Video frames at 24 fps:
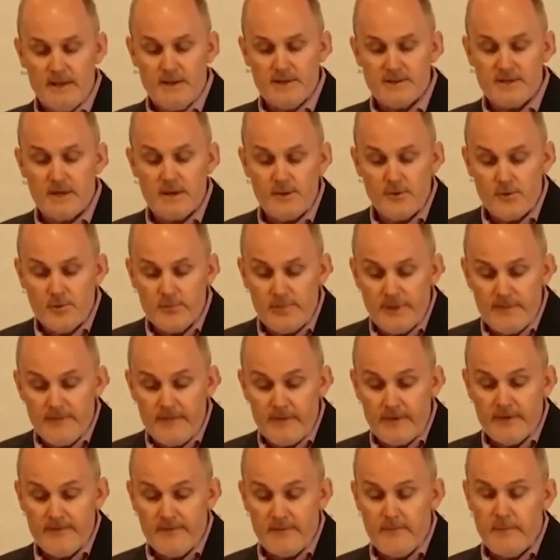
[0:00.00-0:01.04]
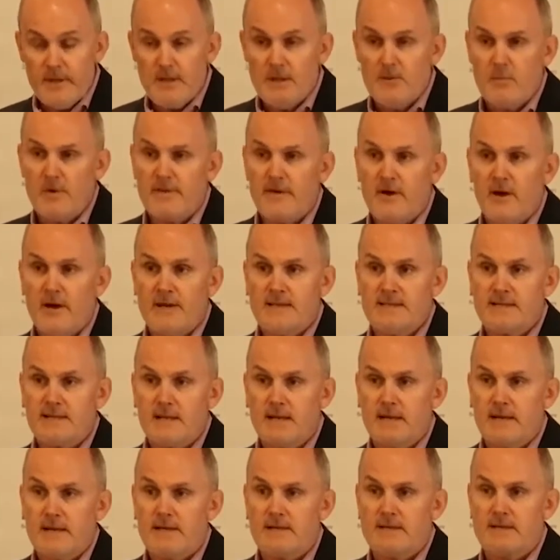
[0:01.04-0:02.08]
So you'd all be very familiar with
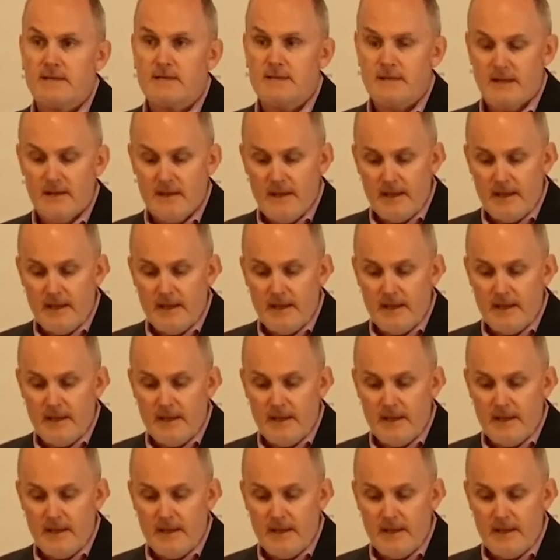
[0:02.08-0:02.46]
iSelect,